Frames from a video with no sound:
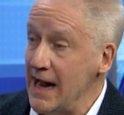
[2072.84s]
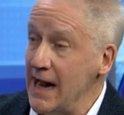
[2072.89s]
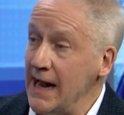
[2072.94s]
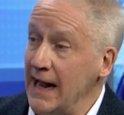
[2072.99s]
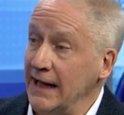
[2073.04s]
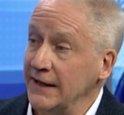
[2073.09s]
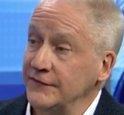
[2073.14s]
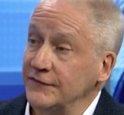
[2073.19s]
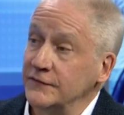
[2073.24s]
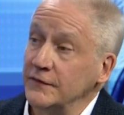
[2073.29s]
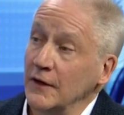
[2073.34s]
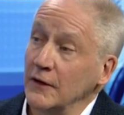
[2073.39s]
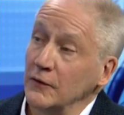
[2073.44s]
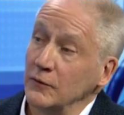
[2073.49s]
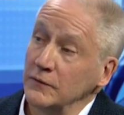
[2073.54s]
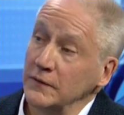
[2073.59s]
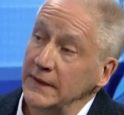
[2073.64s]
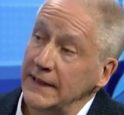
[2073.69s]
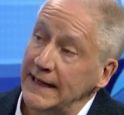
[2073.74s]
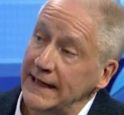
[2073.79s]
And so
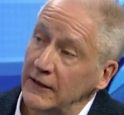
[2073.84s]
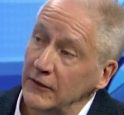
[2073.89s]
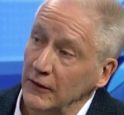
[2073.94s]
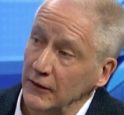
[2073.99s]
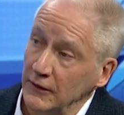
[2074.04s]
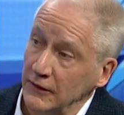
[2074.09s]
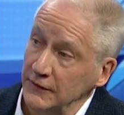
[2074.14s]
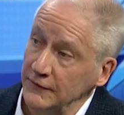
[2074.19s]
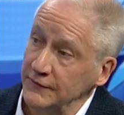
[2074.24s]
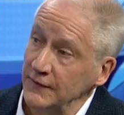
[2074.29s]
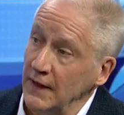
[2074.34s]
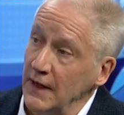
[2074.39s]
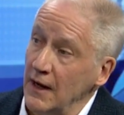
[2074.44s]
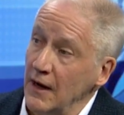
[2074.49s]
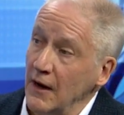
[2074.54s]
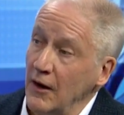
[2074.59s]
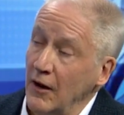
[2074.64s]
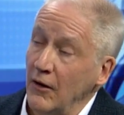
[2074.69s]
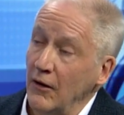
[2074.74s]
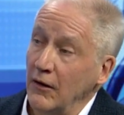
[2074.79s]
leaders
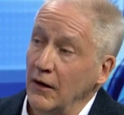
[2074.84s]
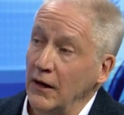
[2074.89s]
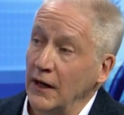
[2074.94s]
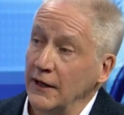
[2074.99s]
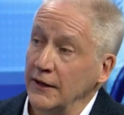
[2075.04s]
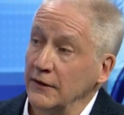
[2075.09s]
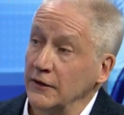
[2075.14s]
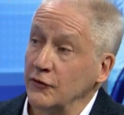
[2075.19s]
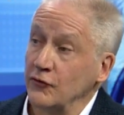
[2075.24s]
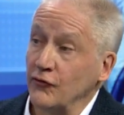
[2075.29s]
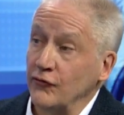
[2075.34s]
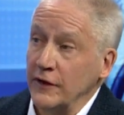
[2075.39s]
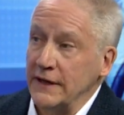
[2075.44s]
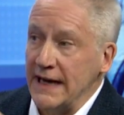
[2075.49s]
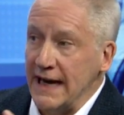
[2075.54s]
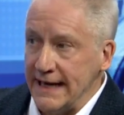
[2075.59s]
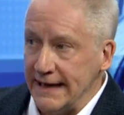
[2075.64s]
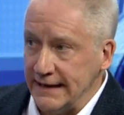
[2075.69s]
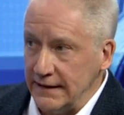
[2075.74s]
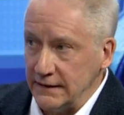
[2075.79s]
are
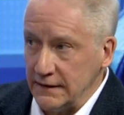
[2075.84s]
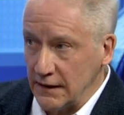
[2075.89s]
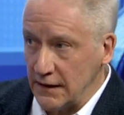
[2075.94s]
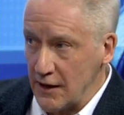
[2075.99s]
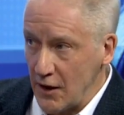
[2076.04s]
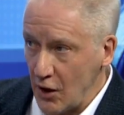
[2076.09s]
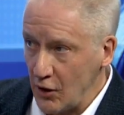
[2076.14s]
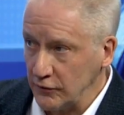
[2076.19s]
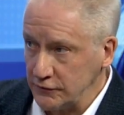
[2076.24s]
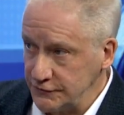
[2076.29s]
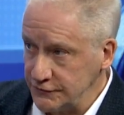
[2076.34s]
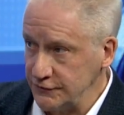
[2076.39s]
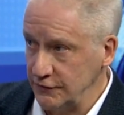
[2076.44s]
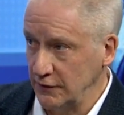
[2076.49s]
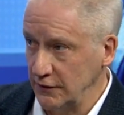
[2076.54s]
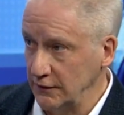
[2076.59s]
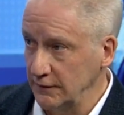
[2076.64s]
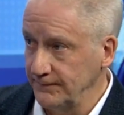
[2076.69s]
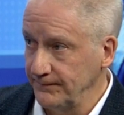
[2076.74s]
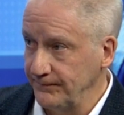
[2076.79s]
creating the
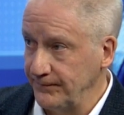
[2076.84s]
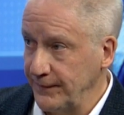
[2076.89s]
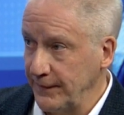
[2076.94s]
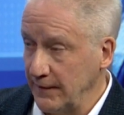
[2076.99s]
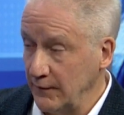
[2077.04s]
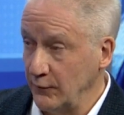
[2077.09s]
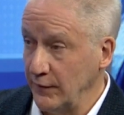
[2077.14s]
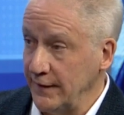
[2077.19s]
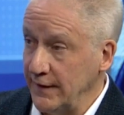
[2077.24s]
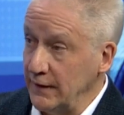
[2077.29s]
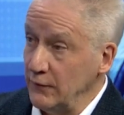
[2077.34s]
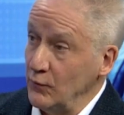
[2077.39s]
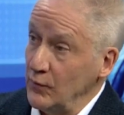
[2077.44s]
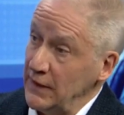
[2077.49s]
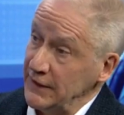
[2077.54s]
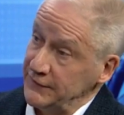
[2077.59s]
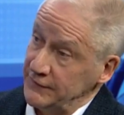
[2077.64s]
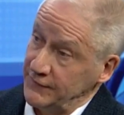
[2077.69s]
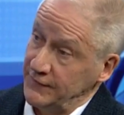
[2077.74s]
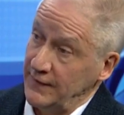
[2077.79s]
culture within
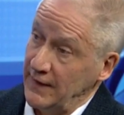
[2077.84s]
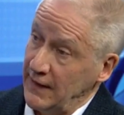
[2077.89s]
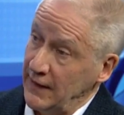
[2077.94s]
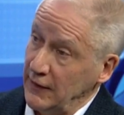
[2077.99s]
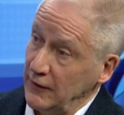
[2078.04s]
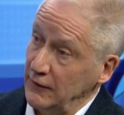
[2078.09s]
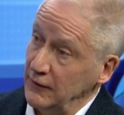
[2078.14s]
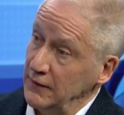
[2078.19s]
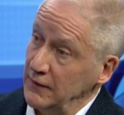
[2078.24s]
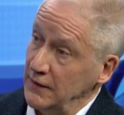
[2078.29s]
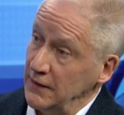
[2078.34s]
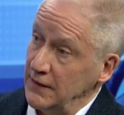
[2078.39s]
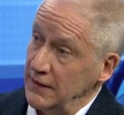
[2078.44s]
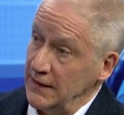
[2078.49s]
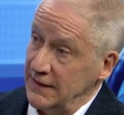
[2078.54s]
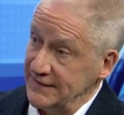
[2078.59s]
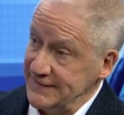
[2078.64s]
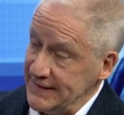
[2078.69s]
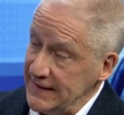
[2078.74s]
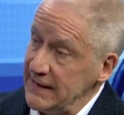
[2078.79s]
which their
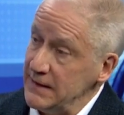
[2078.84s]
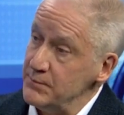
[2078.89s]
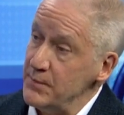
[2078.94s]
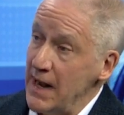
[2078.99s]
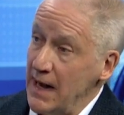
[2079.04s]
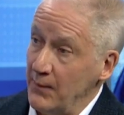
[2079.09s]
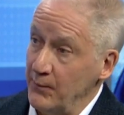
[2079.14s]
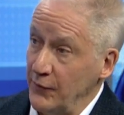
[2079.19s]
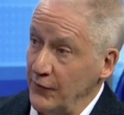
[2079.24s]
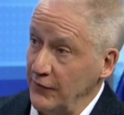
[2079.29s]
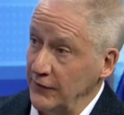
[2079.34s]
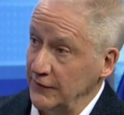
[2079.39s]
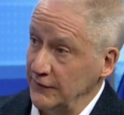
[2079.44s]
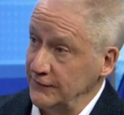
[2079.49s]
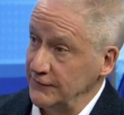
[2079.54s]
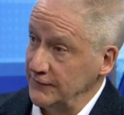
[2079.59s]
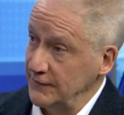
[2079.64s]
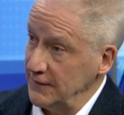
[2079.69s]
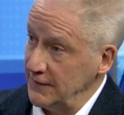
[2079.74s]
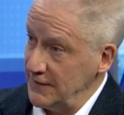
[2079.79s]
team
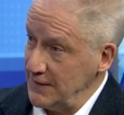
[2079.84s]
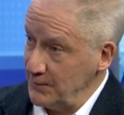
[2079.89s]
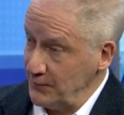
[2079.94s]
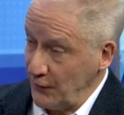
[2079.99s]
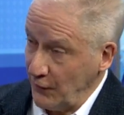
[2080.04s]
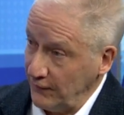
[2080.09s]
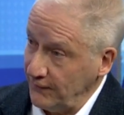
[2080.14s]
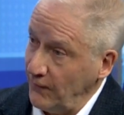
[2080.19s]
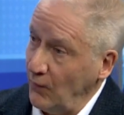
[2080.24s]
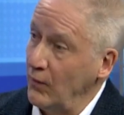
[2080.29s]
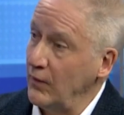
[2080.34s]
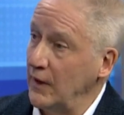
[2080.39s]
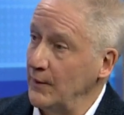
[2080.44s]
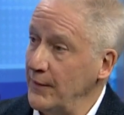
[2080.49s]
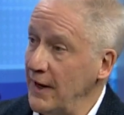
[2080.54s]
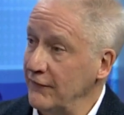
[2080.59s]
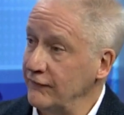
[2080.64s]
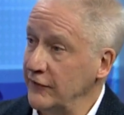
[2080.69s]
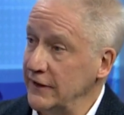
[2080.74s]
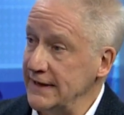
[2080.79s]
members perform
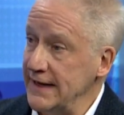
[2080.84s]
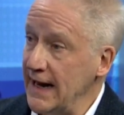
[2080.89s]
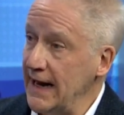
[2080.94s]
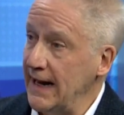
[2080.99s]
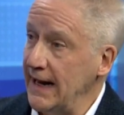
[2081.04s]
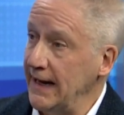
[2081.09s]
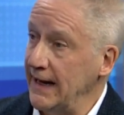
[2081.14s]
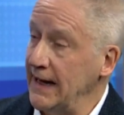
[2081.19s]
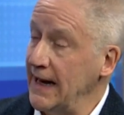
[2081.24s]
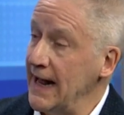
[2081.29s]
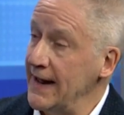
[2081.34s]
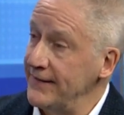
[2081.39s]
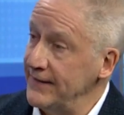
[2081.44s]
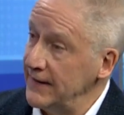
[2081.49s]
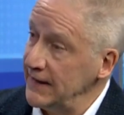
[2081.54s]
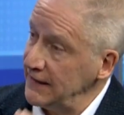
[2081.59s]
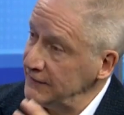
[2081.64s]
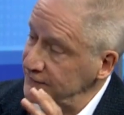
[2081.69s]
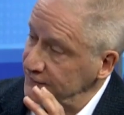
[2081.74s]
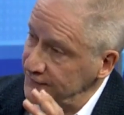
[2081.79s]
every day. And
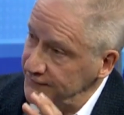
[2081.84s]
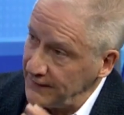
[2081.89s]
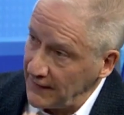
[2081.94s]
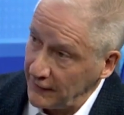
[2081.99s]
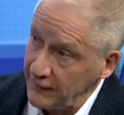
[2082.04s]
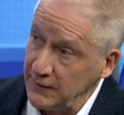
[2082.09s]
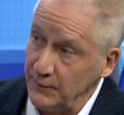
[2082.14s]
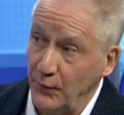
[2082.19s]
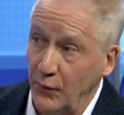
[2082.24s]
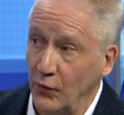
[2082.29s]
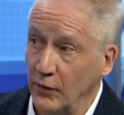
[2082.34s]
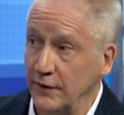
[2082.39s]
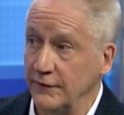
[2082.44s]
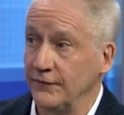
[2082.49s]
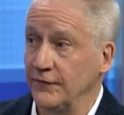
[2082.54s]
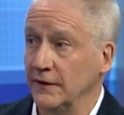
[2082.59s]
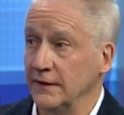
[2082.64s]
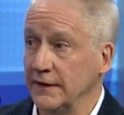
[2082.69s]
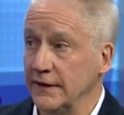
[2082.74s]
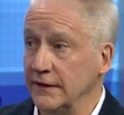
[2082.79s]
it's very important
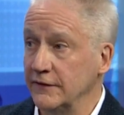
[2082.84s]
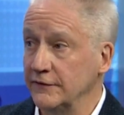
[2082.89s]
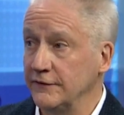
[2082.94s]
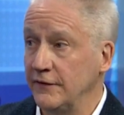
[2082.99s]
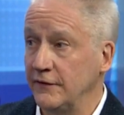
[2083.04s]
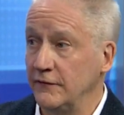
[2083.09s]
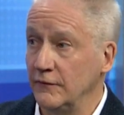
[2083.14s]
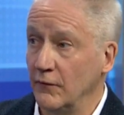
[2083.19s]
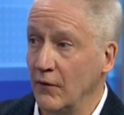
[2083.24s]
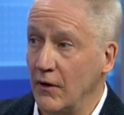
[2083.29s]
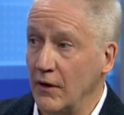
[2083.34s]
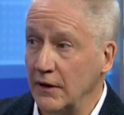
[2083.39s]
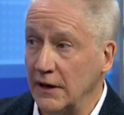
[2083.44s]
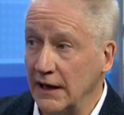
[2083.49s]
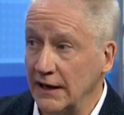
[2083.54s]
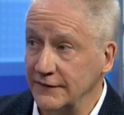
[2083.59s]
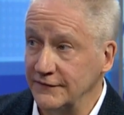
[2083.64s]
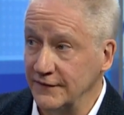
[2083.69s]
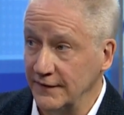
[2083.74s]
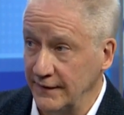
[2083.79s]
for leaders to do all
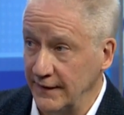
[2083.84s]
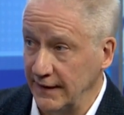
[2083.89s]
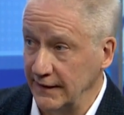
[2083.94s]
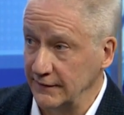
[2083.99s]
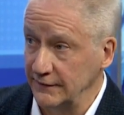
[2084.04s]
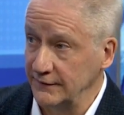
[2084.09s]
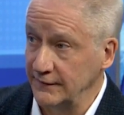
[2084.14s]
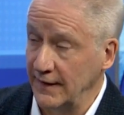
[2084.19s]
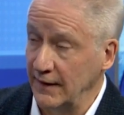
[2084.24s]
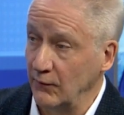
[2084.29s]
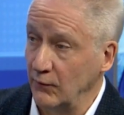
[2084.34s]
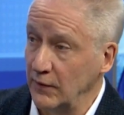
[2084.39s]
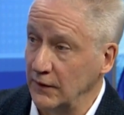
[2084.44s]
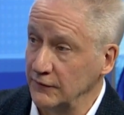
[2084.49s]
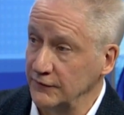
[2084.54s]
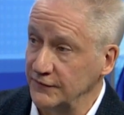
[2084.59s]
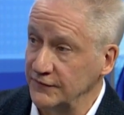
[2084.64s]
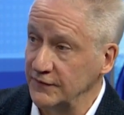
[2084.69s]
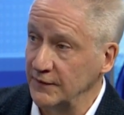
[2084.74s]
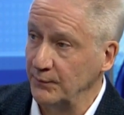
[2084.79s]
kinds of things that
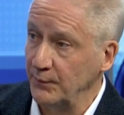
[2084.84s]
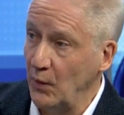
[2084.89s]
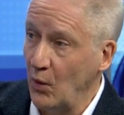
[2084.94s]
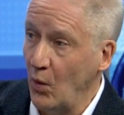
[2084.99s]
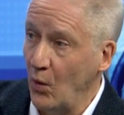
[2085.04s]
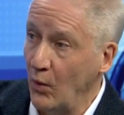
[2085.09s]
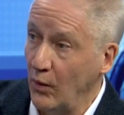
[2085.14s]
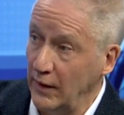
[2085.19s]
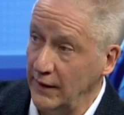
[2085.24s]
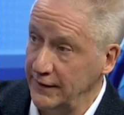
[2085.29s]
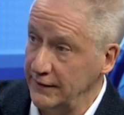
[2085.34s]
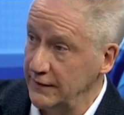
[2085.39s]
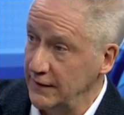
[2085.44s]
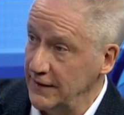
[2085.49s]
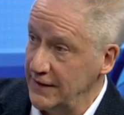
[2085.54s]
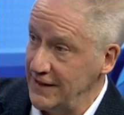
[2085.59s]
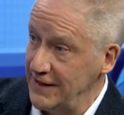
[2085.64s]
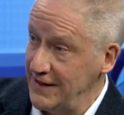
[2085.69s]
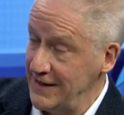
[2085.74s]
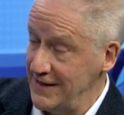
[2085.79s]
will support
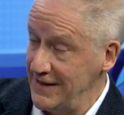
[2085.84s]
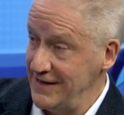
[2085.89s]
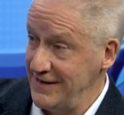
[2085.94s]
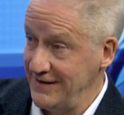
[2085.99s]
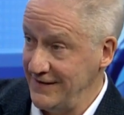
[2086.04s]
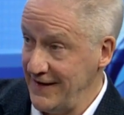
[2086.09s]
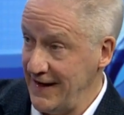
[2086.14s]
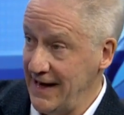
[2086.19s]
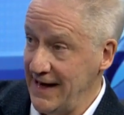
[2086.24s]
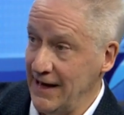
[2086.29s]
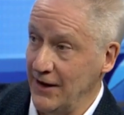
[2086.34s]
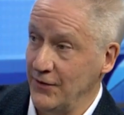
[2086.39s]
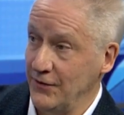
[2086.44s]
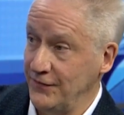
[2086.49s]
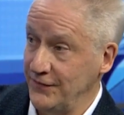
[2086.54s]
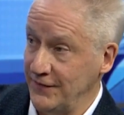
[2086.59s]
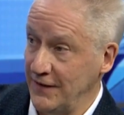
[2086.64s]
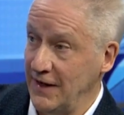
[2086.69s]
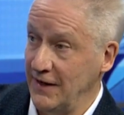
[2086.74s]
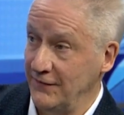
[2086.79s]
the
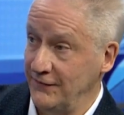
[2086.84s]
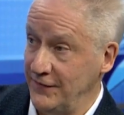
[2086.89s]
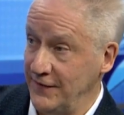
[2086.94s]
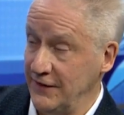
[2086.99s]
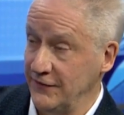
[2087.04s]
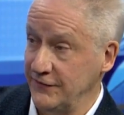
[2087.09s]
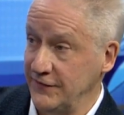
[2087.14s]
health of their